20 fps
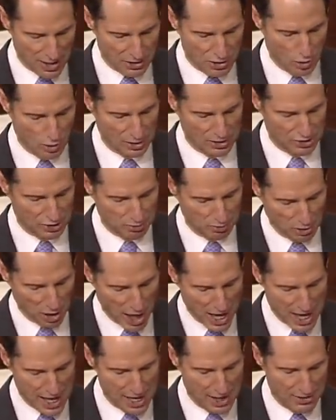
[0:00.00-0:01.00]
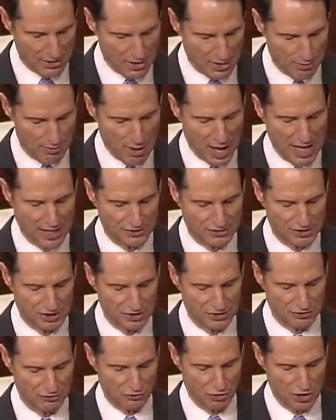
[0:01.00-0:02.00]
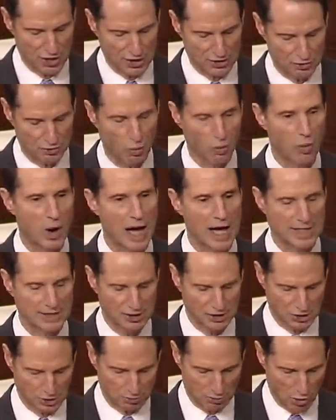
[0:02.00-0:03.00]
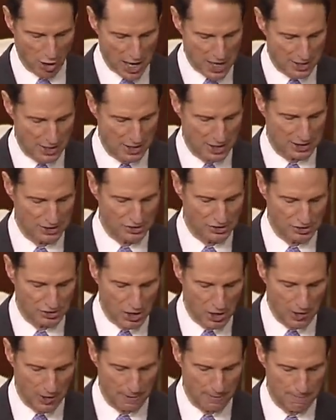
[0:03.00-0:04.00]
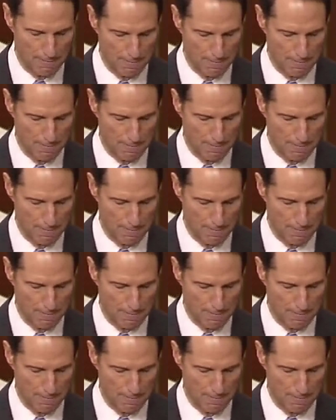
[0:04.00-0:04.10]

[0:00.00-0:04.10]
to explain the basis for this widespread concern.